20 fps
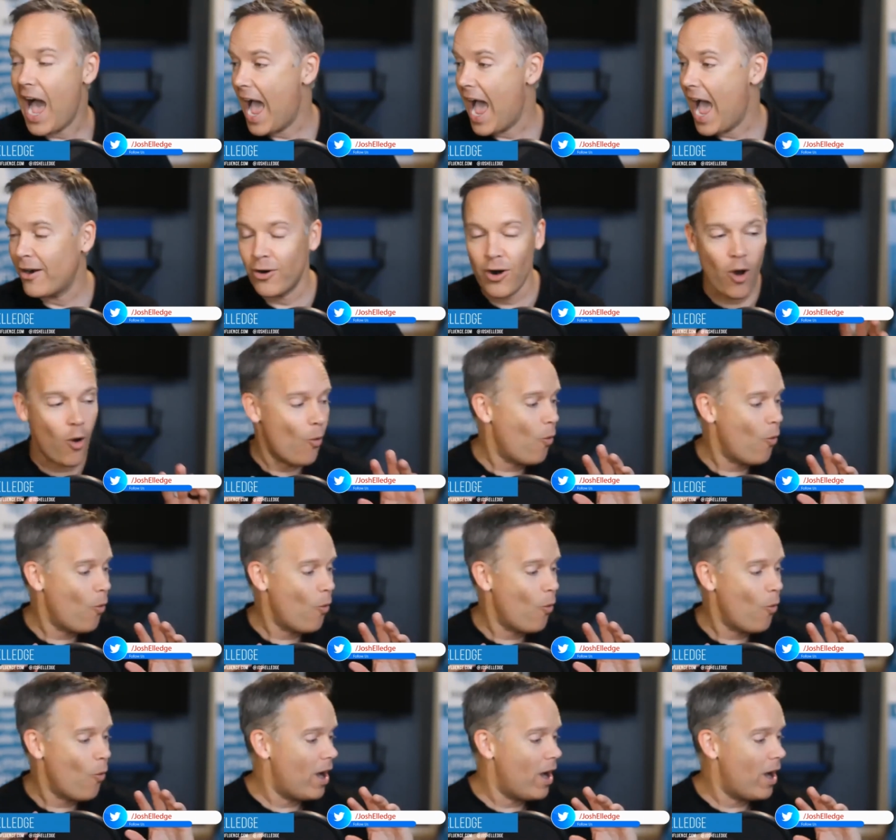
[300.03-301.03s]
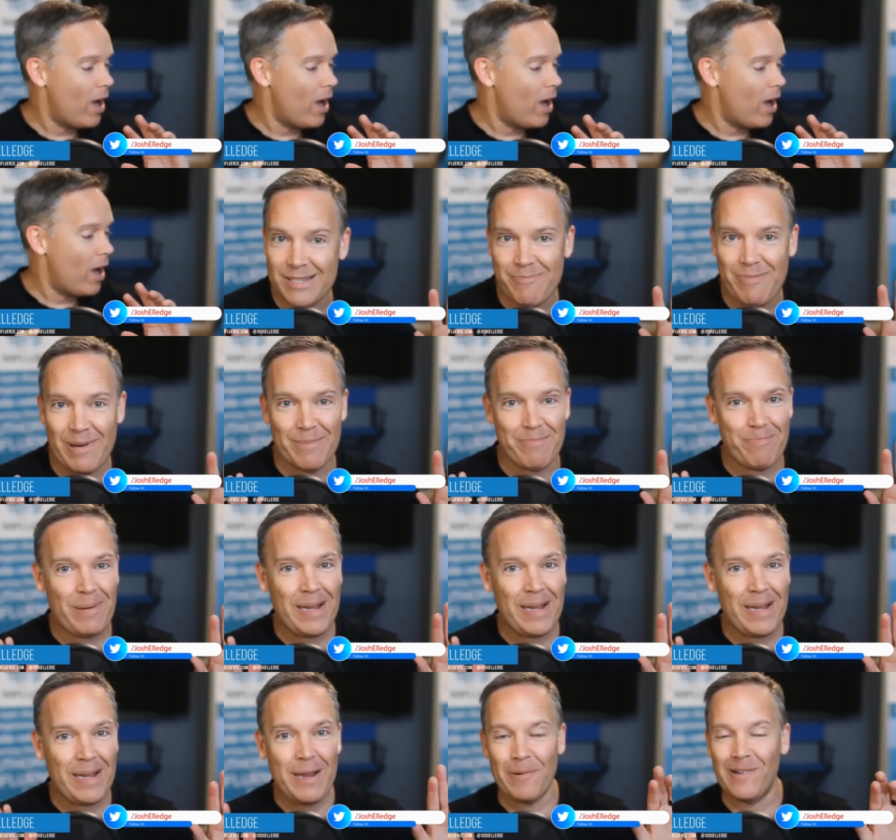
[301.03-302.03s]
I don't know what it is,
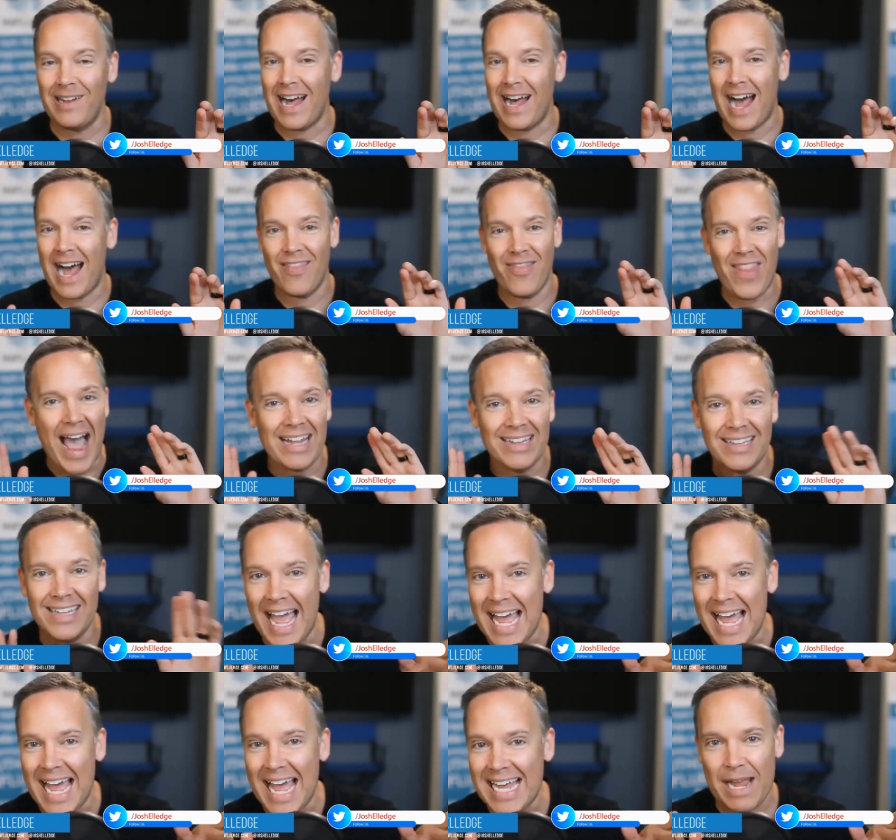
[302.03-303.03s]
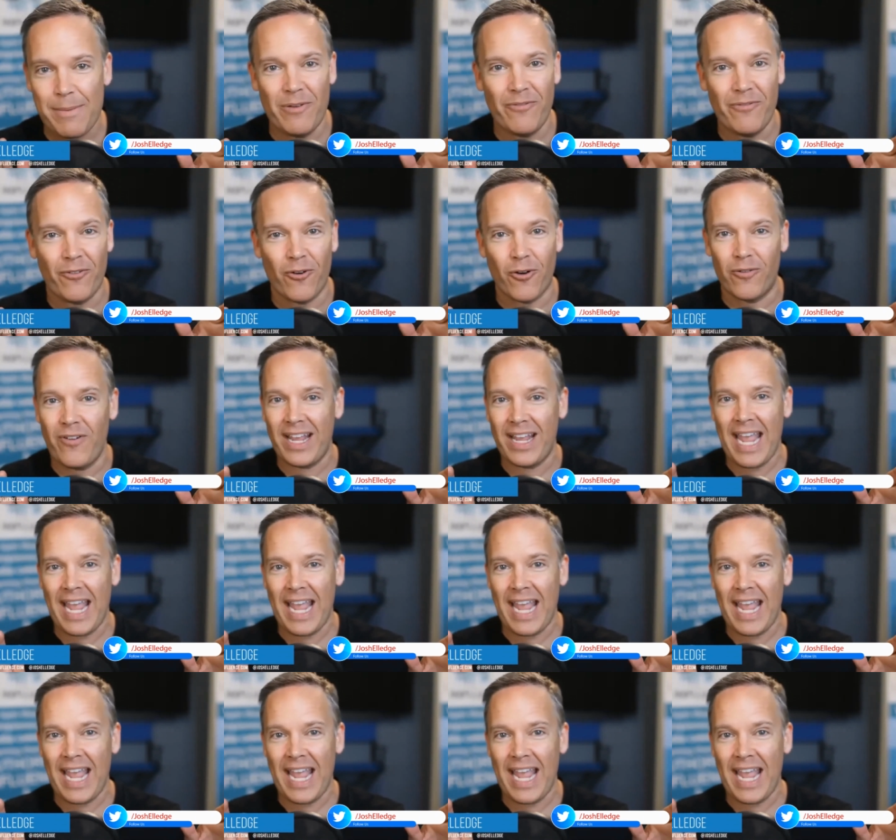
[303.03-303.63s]
but people on that last day before